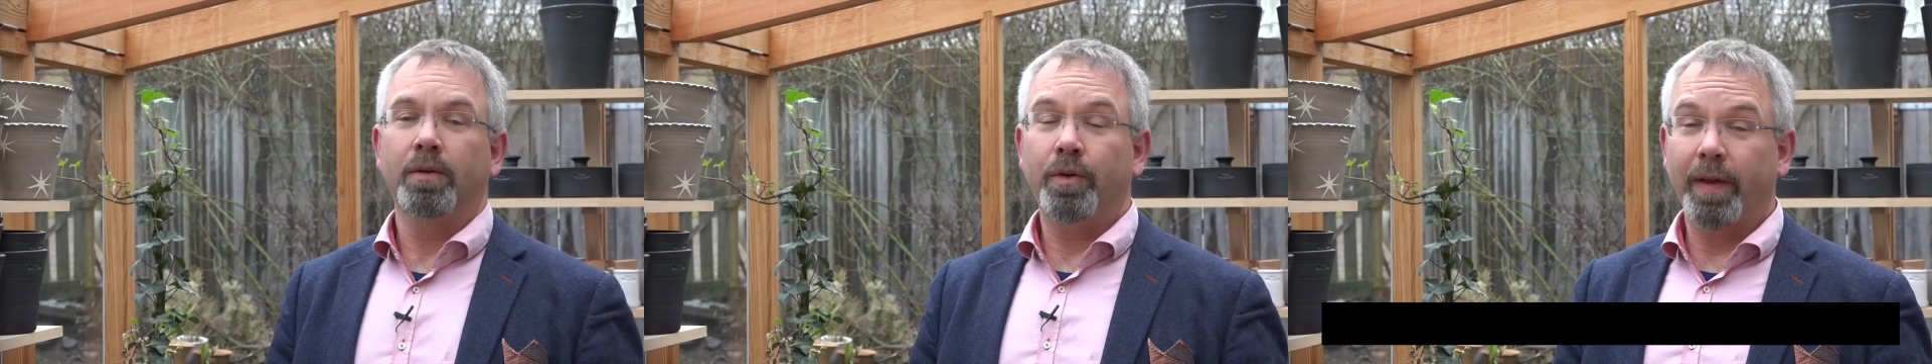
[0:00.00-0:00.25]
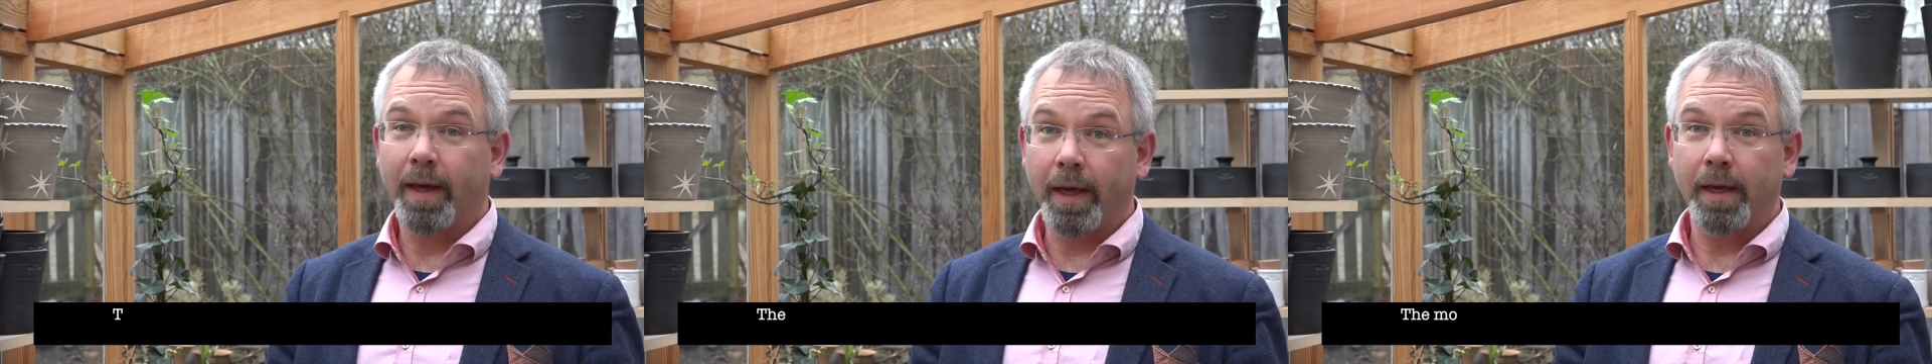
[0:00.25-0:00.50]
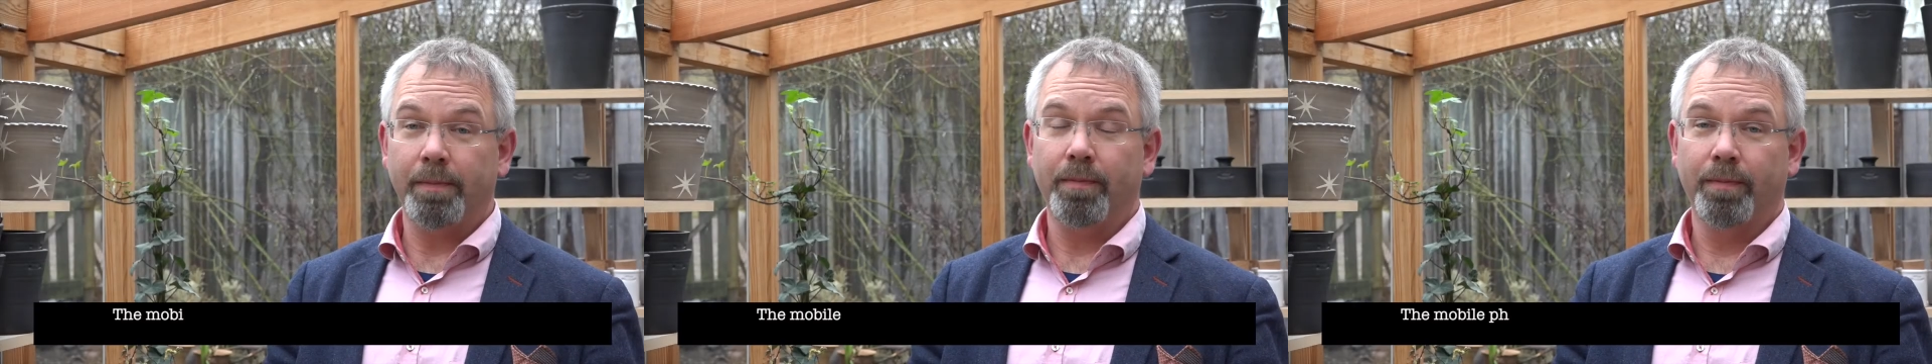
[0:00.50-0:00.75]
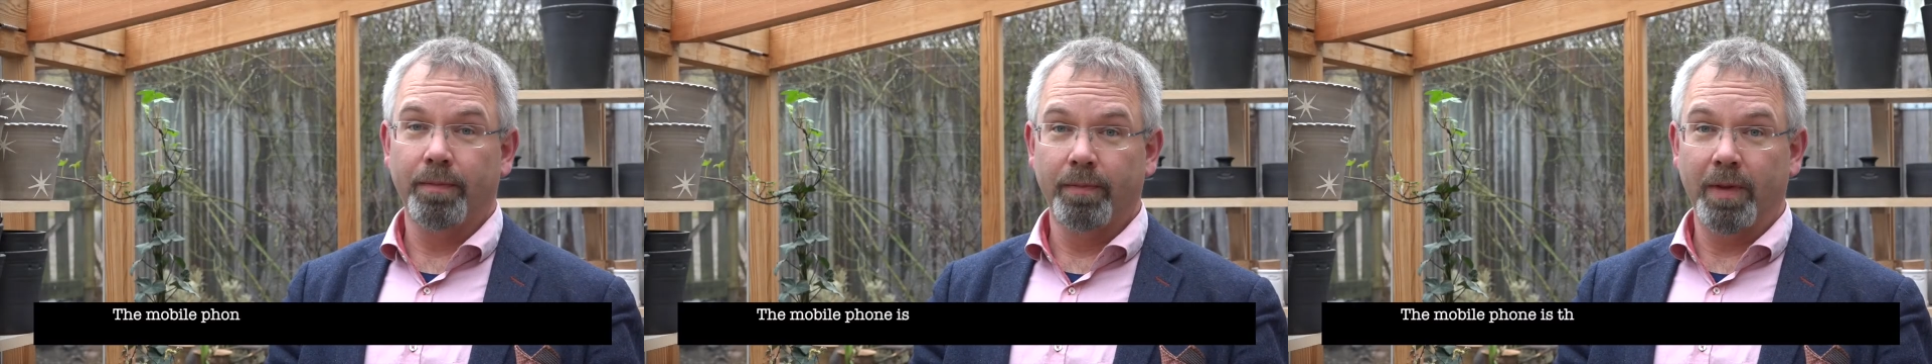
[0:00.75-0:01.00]
Today,
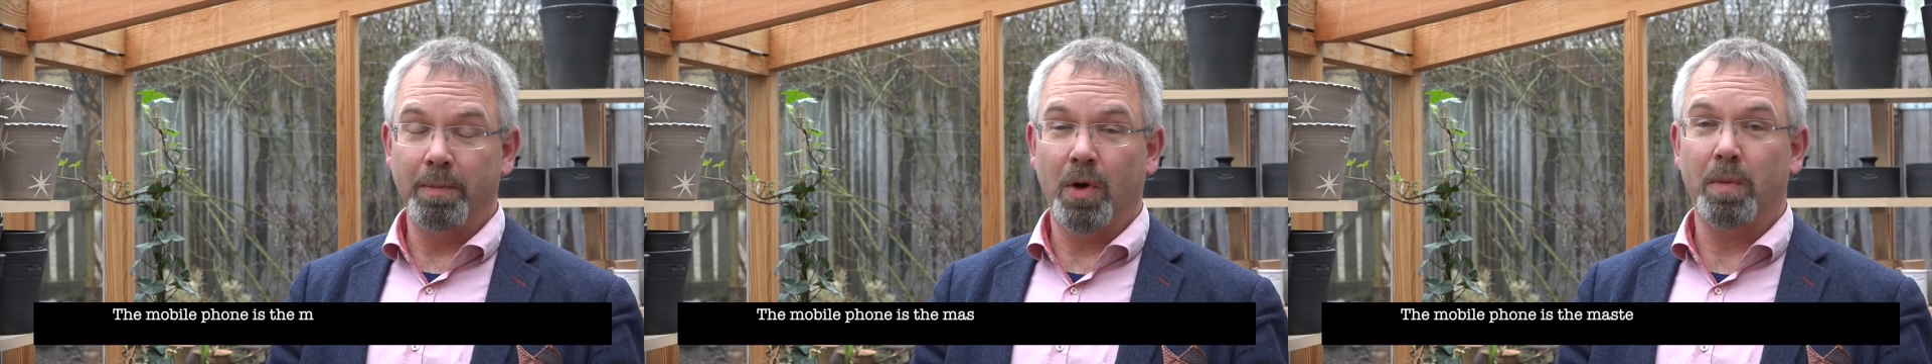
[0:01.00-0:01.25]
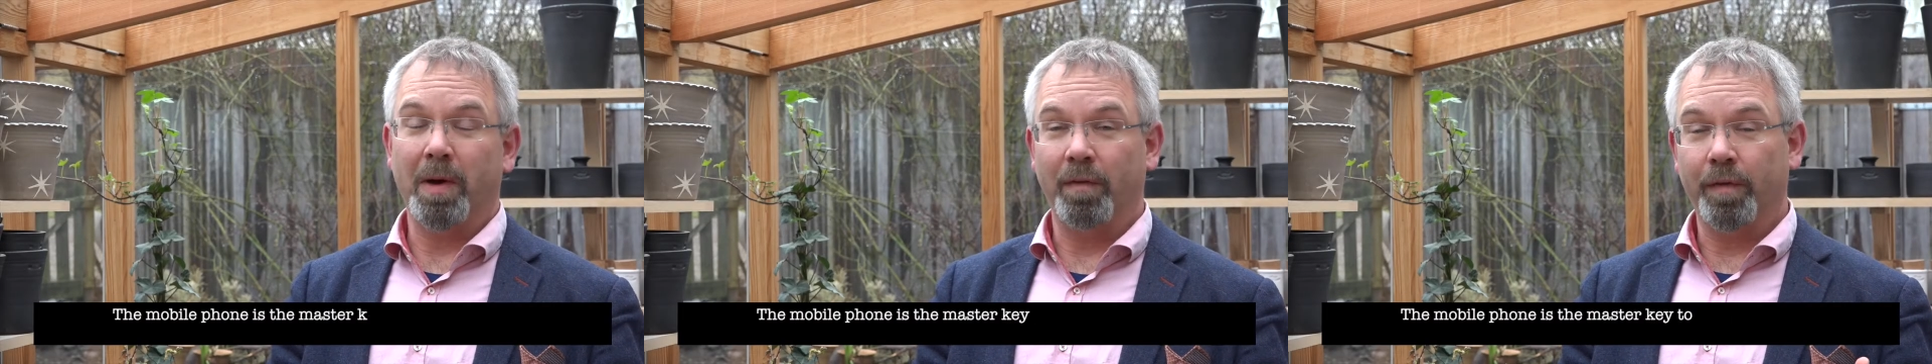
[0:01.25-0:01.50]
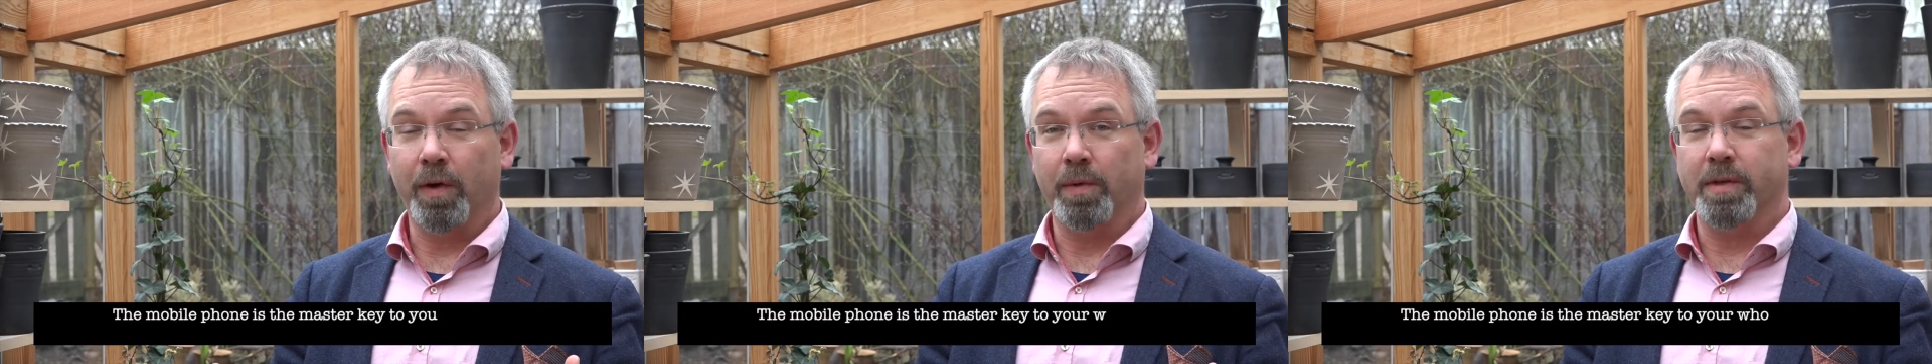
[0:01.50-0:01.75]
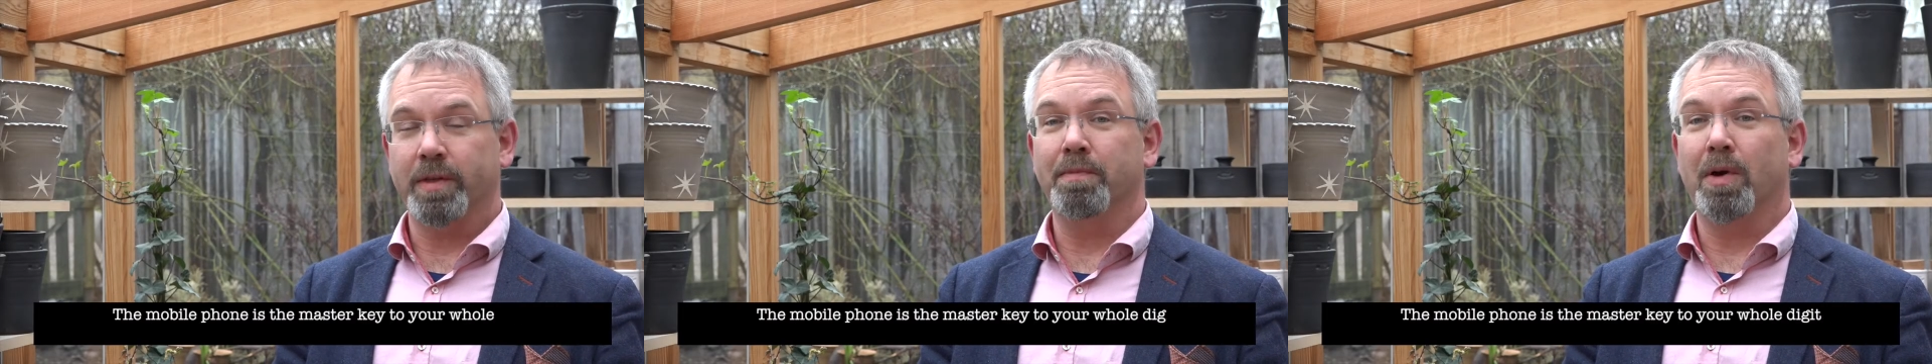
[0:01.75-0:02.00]
the mobile
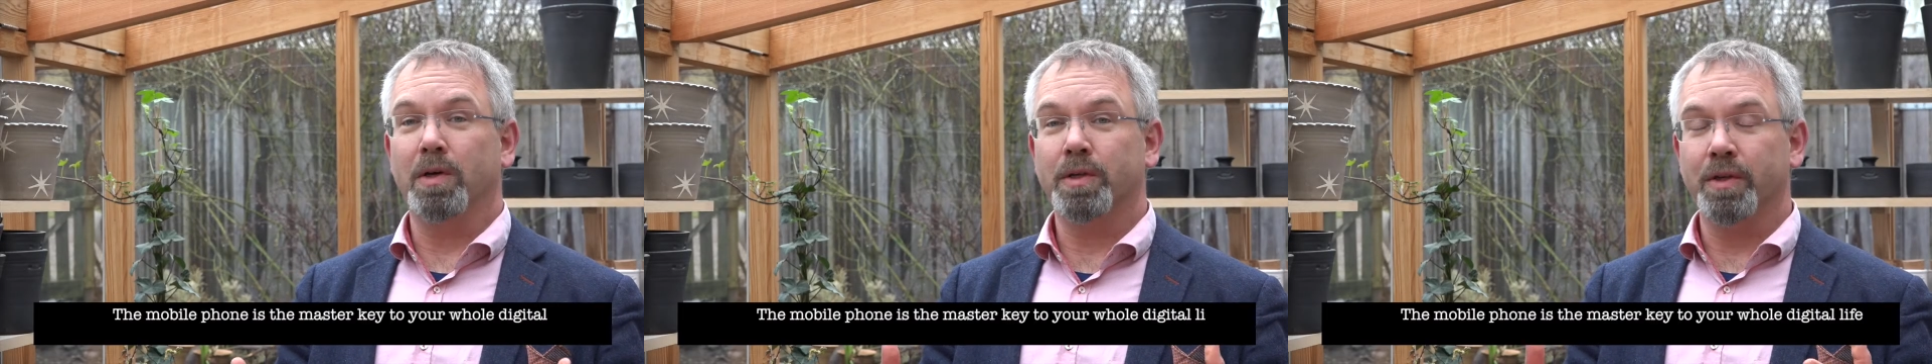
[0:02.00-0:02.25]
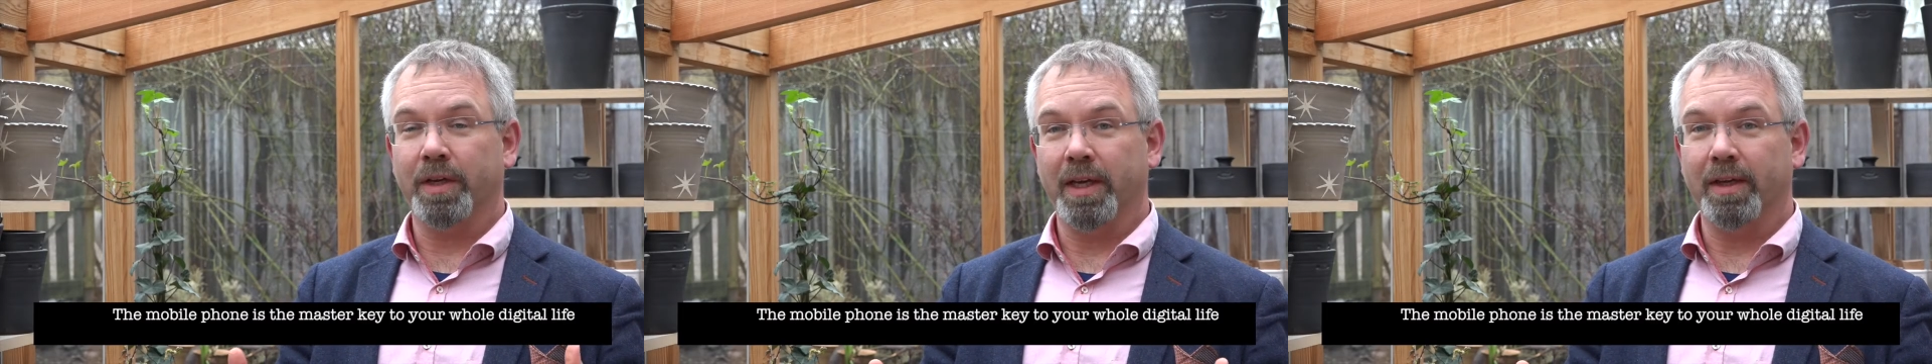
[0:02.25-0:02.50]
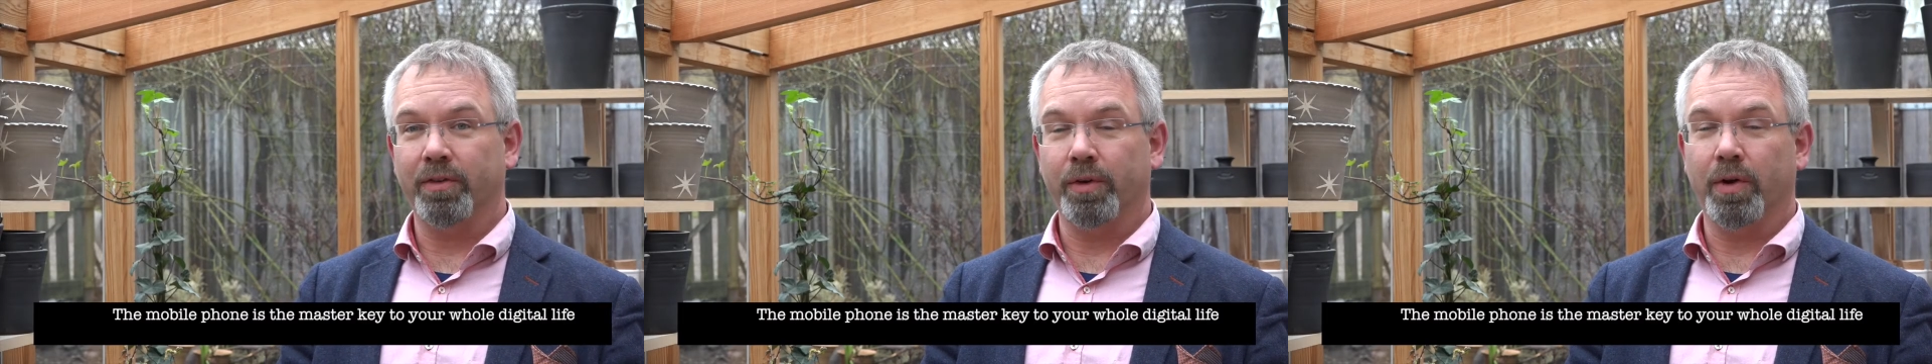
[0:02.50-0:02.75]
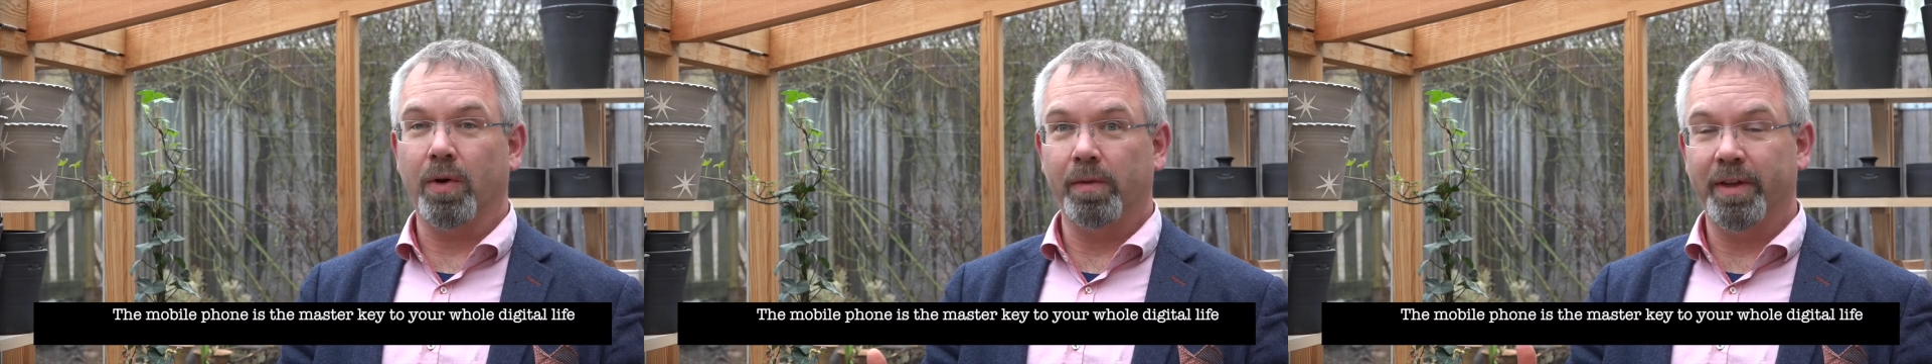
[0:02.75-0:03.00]
phone is the master key to
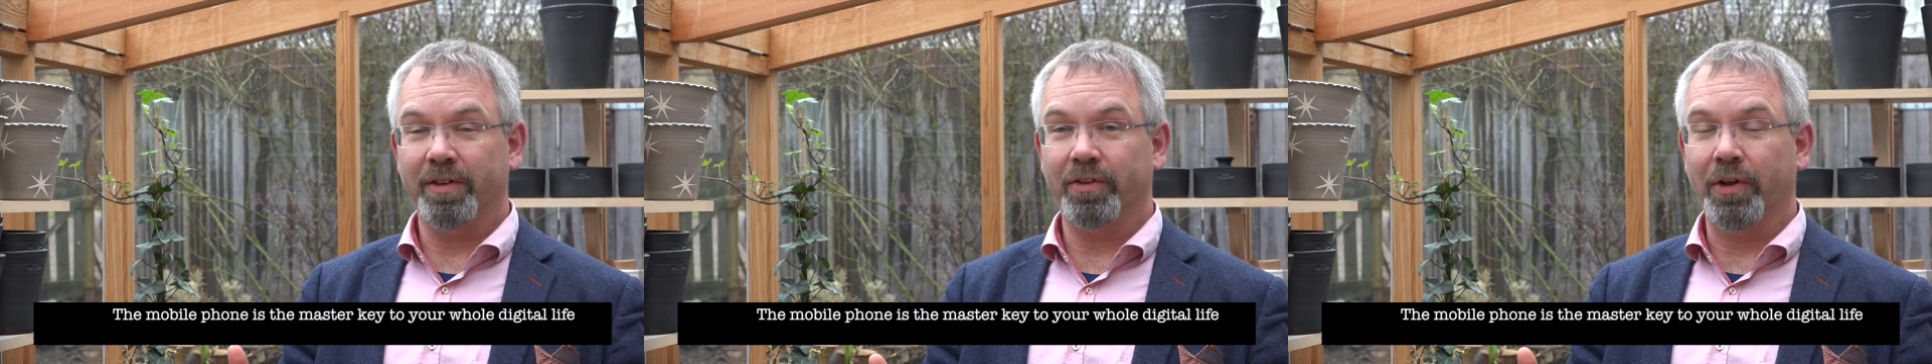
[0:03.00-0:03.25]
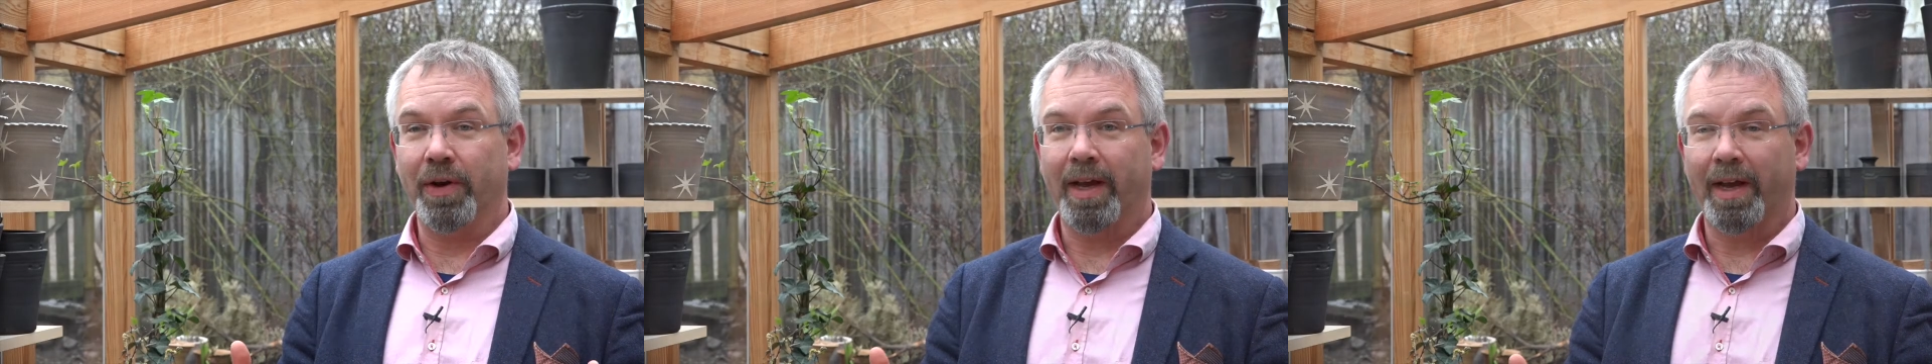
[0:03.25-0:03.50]
your whole digital